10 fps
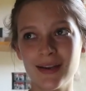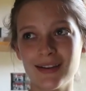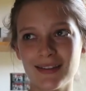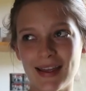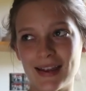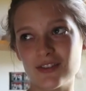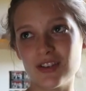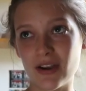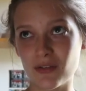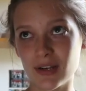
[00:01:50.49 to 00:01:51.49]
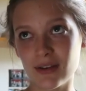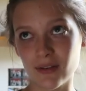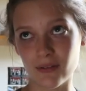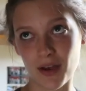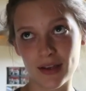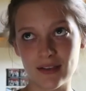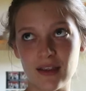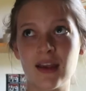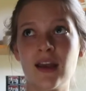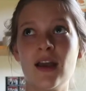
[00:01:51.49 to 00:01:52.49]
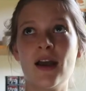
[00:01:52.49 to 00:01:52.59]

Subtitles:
just like generally revising,